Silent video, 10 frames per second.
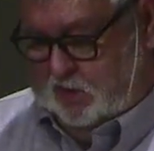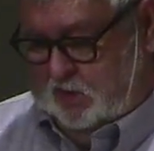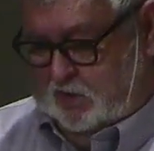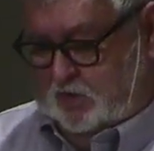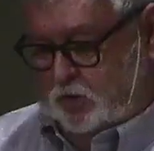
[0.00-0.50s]

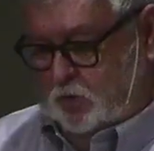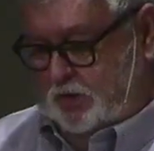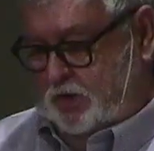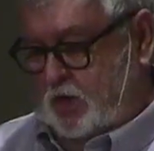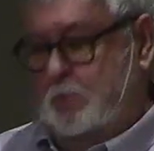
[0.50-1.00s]
Do
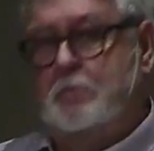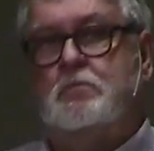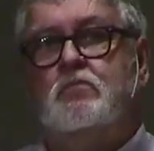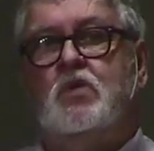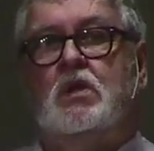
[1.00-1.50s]
with them.
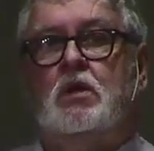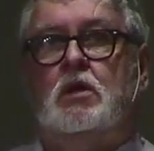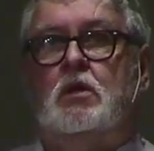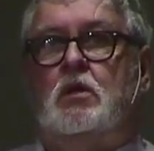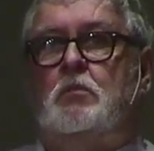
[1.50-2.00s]

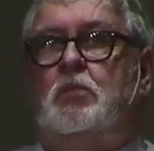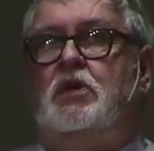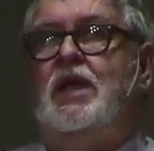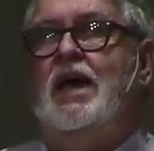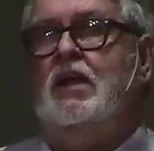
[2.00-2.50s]
But
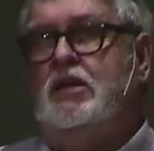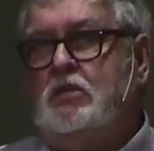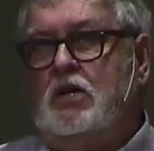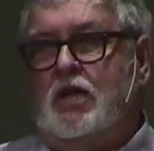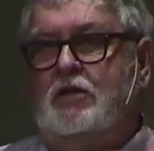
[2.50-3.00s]
now let's
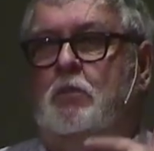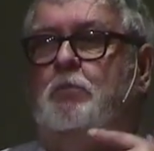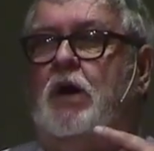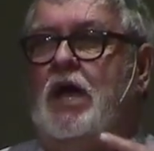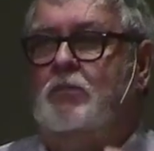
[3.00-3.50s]
let the
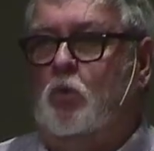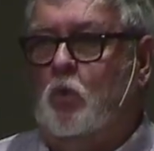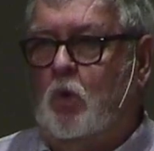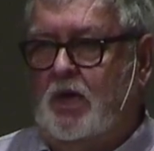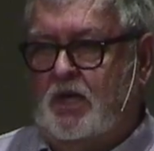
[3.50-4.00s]
Bible
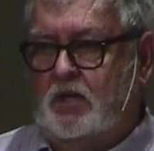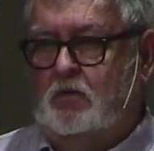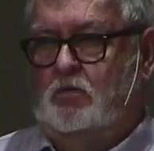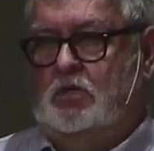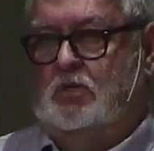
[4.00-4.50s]
weigh in
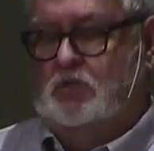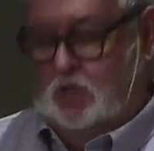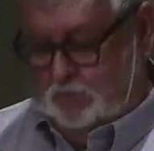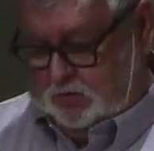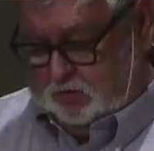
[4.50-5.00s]
on this
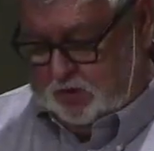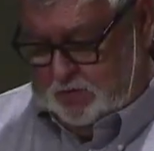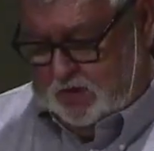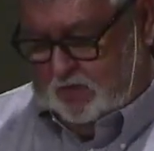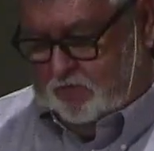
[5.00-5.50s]
subject, because I
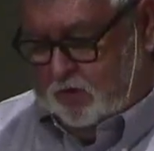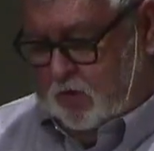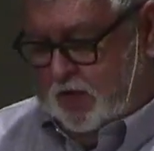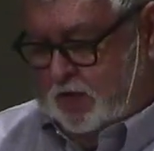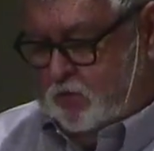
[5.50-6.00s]
mean, after all,
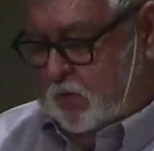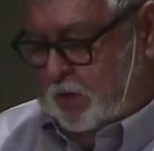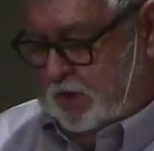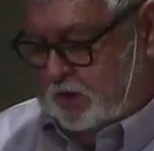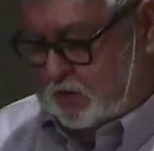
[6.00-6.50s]
that's where we
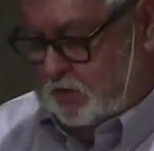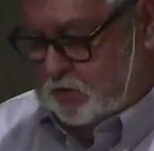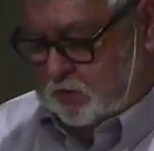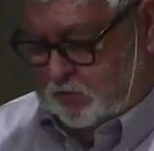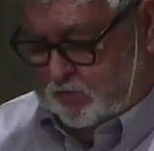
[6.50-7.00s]
get the
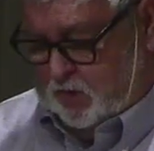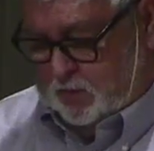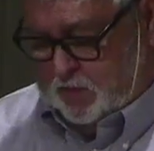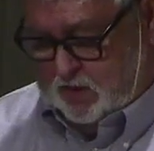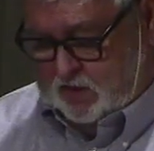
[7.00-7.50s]
truth
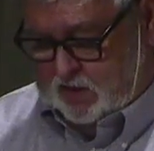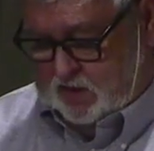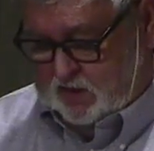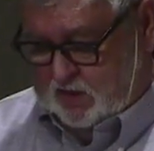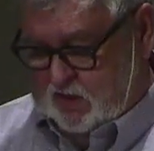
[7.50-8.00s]
from.
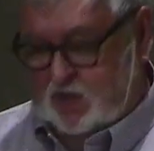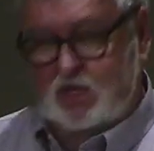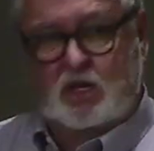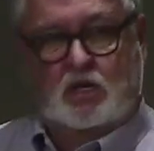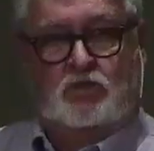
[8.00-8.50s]

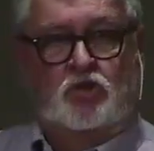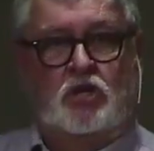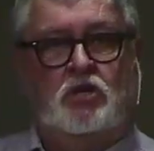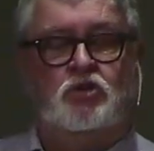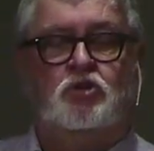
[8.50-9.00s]

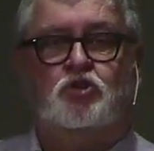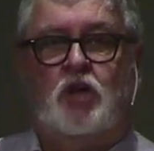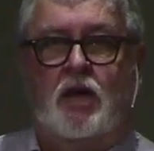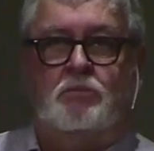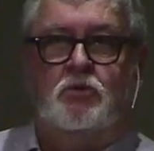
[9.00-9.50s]
Genesis chapter